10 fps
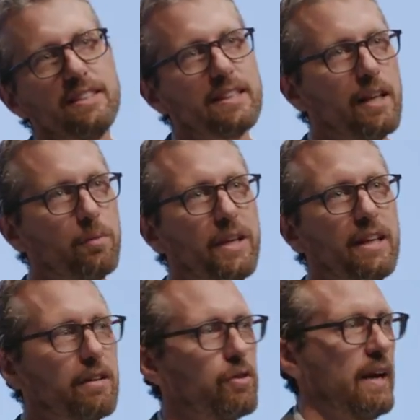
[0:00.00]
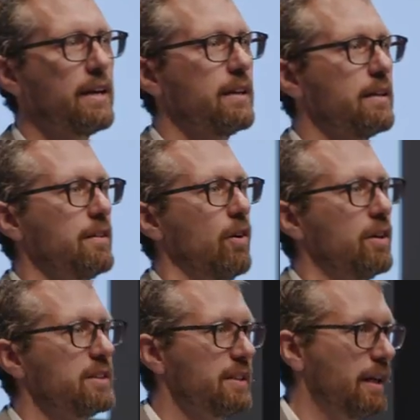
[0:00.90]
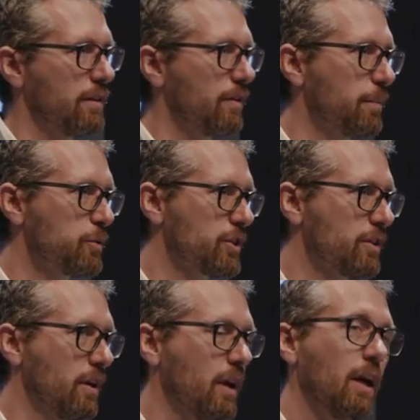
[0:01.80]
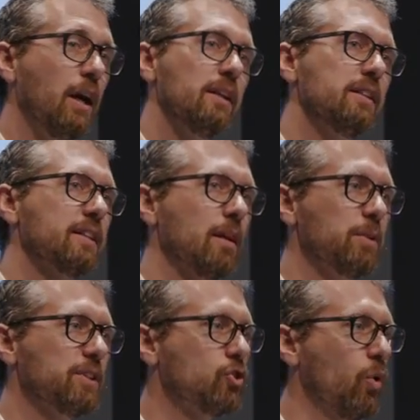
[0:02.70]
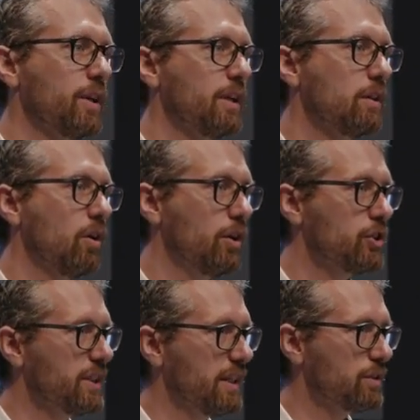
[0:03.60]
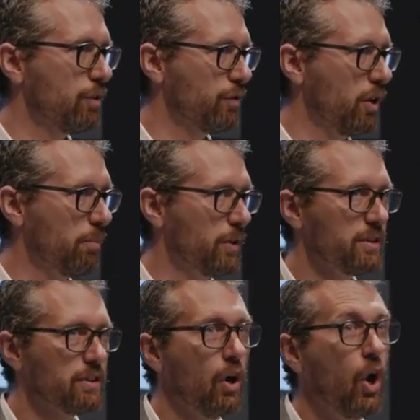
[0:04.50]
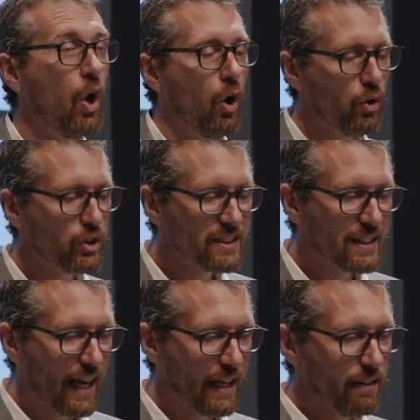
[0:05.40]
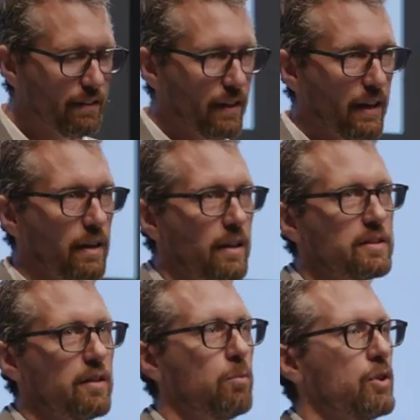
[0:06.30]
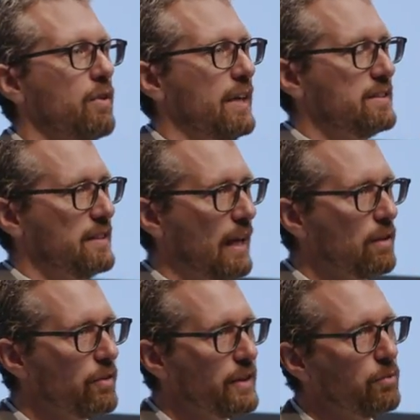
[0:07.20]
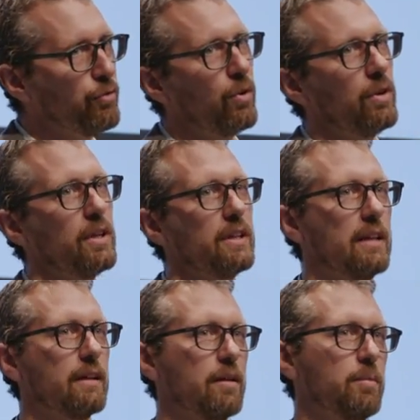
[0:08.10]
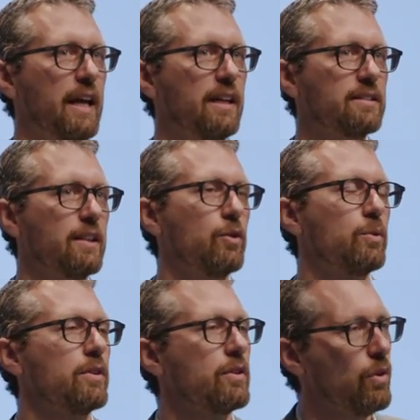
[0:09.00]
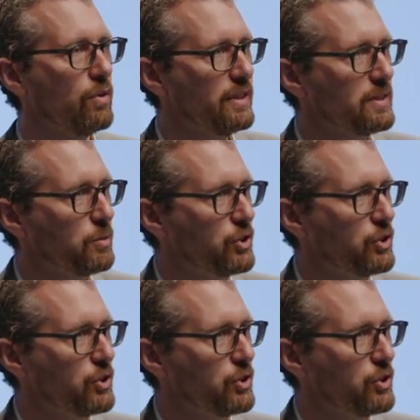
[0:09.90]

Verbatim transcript: This can be cracking the R S A encryption. This can be sorting large sets of numbers, or just anything someone writes an algorithm for that can be executed on this